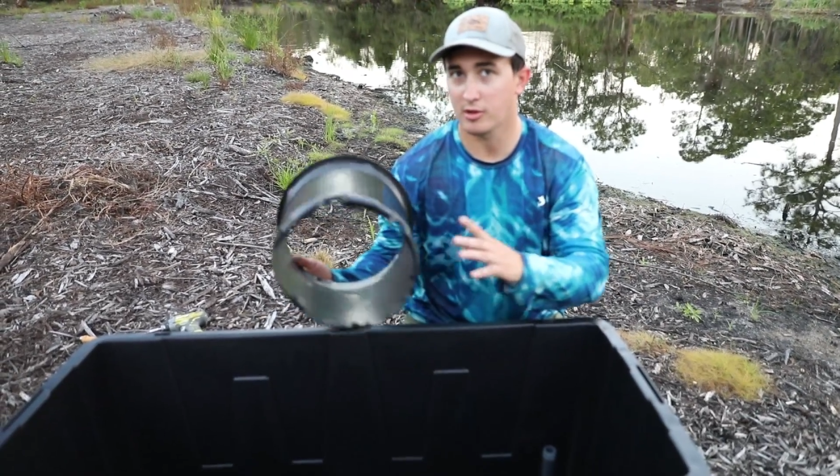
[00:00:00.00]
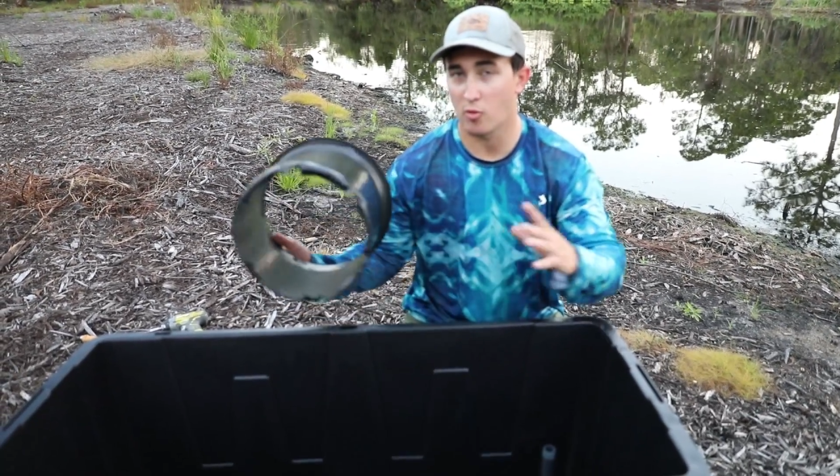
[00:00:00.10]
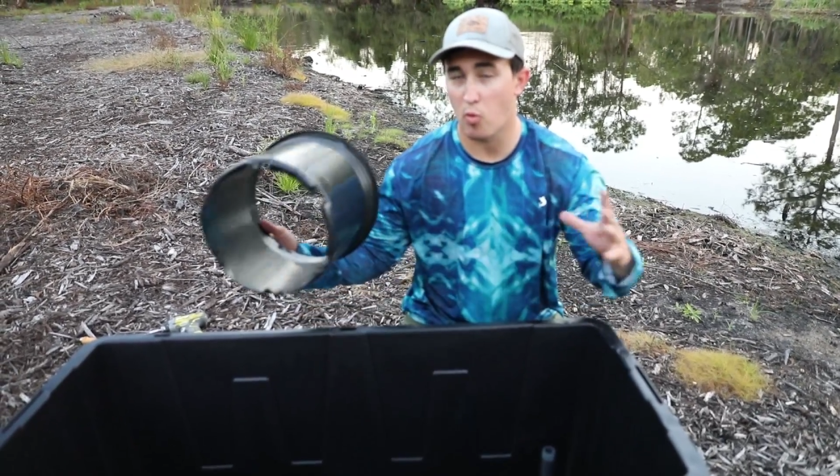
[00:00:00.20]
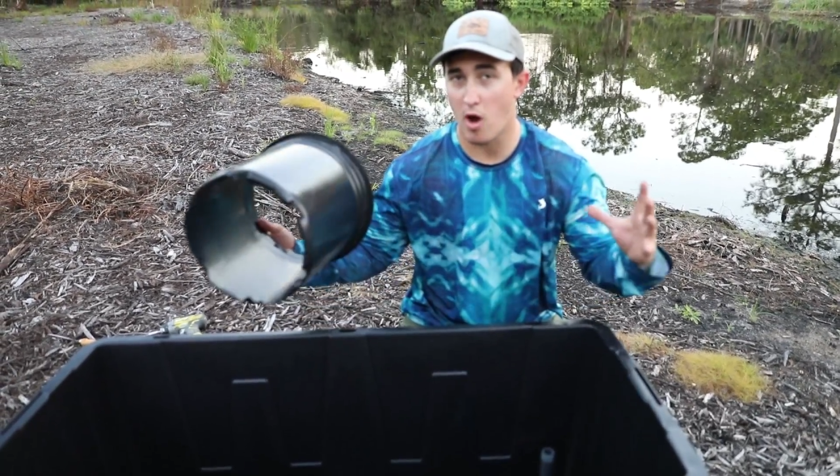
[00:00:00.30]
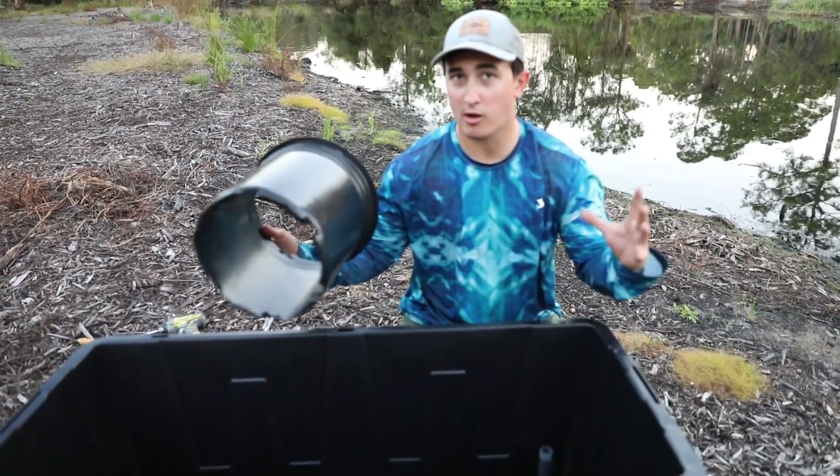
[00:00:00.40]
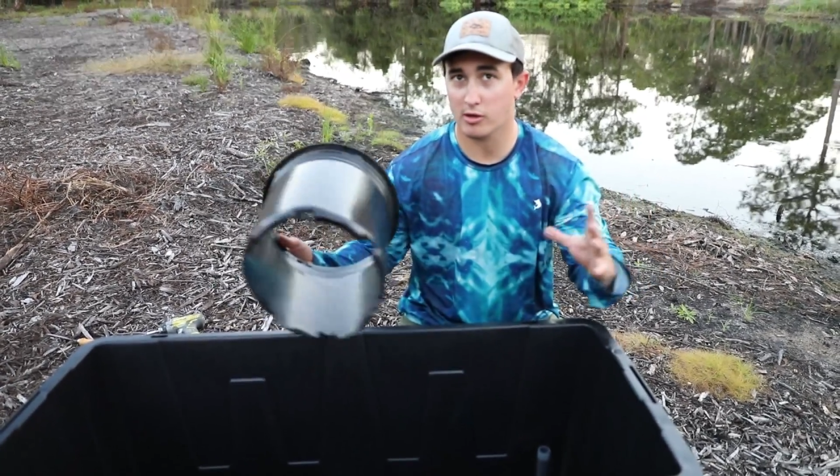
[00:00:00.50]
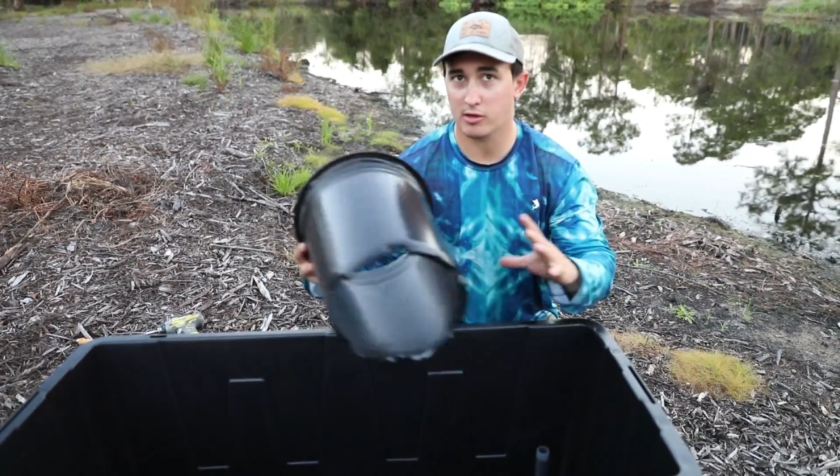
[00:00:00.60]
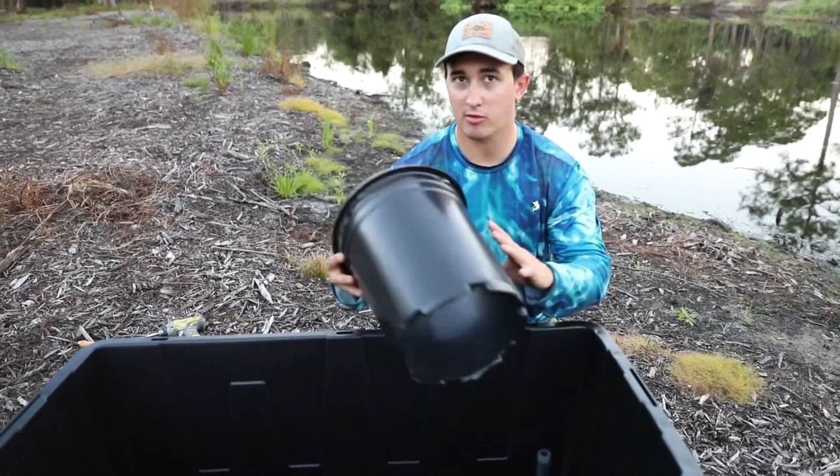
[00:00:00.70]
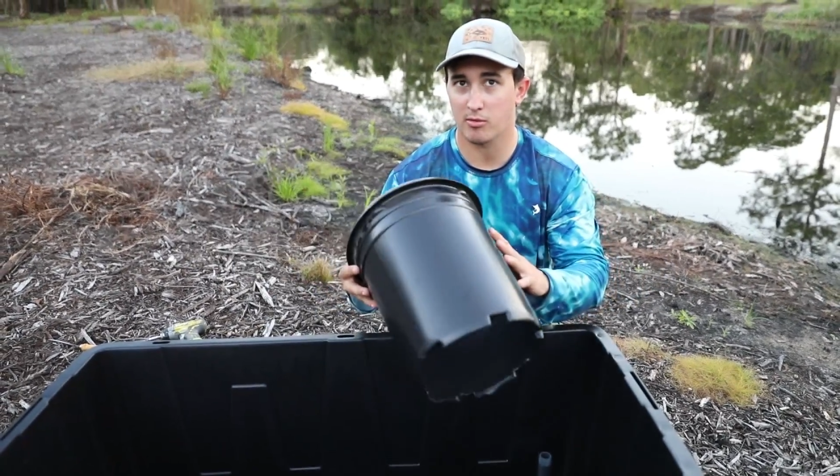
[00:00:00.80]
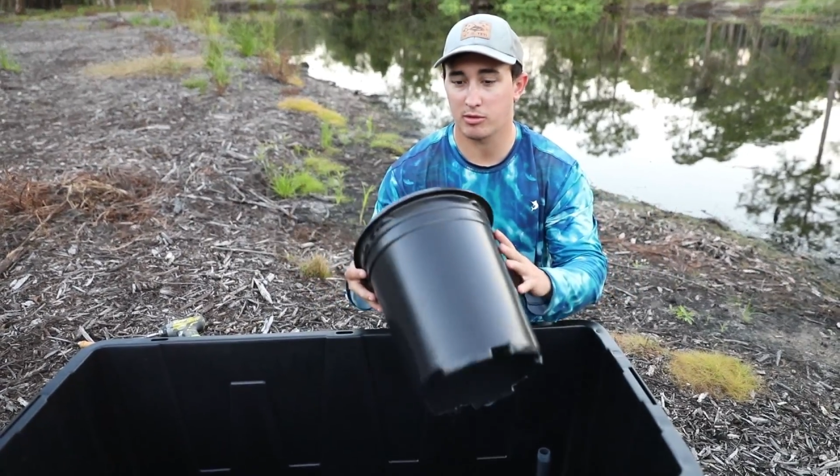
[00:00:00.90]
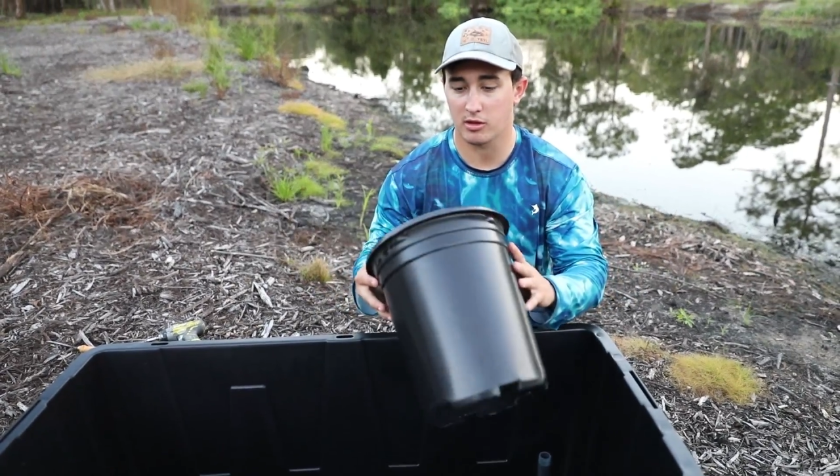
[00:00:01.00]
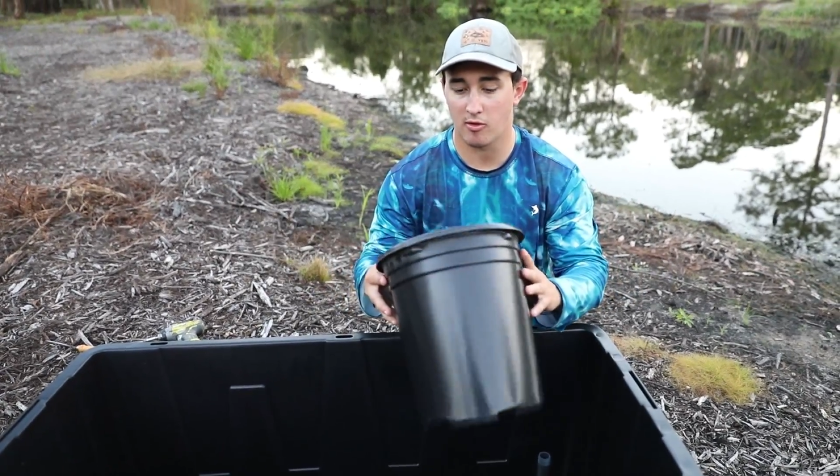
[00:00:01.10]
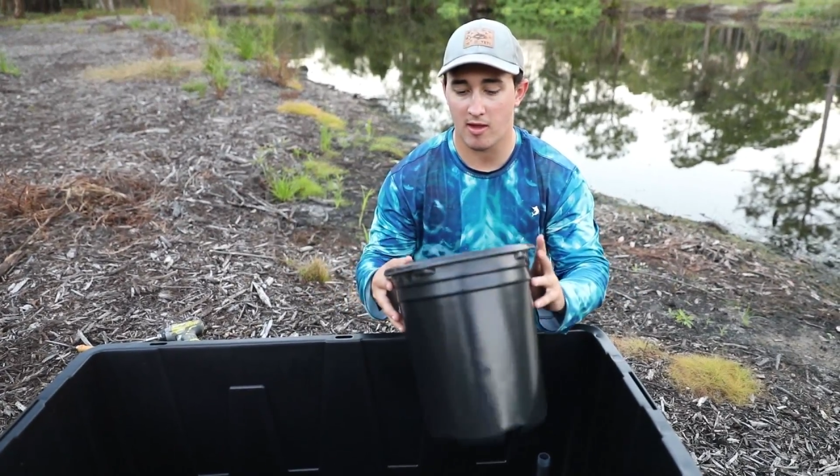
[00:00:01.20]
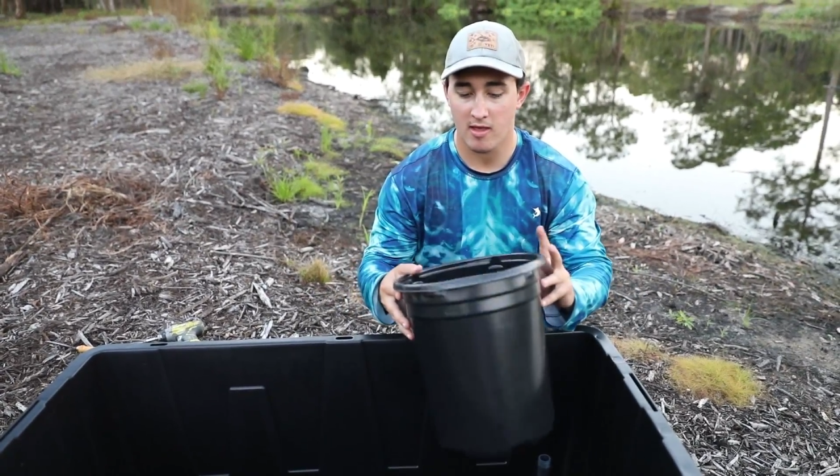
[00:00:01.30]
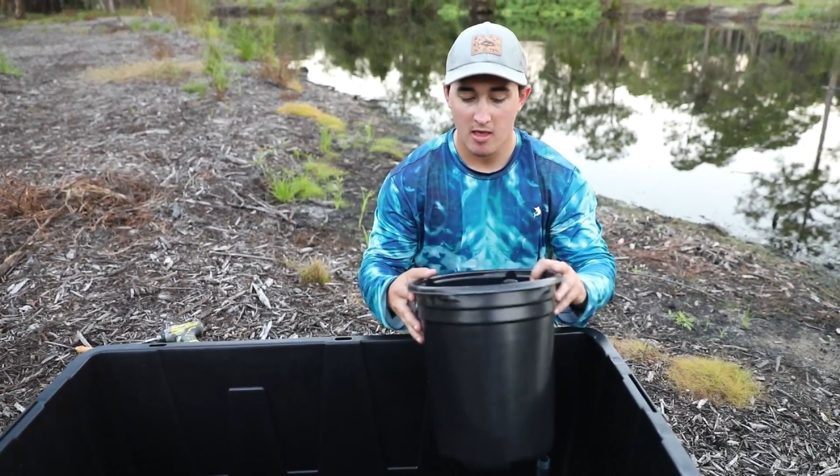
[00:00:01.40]
so water still comes
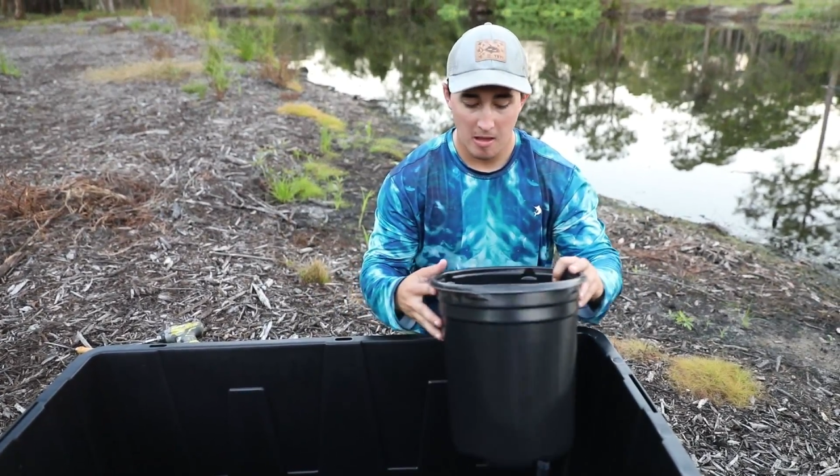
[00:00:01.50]
through it,